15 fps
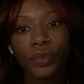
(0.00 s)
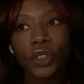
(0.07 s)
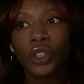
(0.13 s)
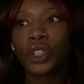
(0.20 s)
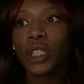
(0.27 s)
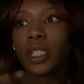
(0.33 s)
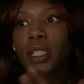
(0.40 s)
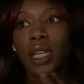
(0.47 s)

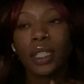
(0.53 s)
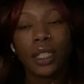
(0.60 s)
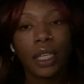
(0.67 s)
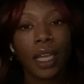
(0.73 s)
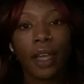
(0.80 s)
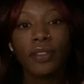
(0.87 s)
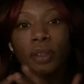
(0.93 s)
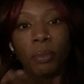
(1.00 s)
Just like they
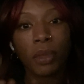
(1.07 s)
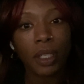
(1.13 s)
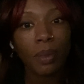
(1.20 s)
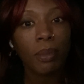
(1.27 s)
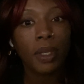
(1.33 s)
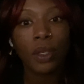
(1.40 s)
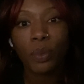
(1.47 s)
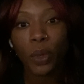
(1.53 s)
have to meet
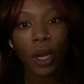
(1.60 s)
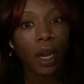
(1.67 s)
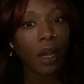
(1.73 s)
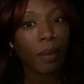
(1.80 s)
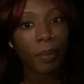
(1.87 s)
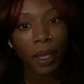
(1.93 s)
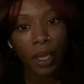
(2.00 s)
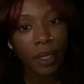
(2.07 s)
me where
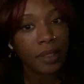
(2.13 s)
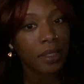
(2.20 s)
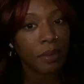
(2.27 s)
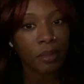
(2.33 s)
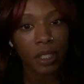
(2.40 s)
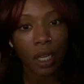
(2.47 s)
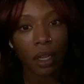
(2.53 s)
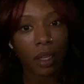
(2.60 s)
I'm at
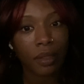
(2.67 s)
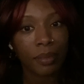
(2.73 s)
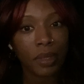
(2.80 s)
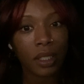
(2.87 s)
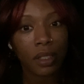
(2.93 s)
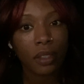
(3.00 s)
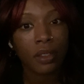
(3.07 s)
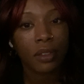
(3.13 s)

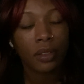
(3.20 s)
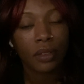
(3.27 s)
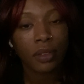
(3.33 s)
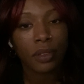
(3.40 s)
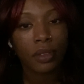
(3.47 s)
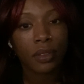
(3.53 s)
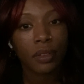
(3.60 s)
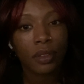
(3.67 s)
sometimes.
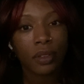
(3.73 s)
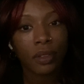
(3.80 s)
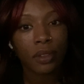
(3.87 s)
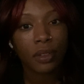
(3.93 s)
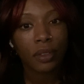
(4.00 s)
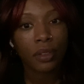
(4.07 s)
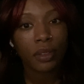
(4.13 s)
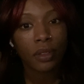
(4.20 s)

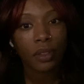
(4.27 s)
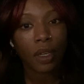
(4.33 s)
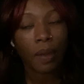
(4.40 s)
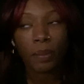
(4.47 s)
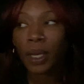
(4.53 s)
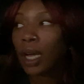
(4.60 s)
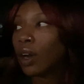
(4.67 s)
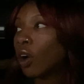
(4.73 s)

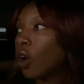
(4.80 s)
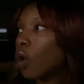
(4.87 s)
I'm not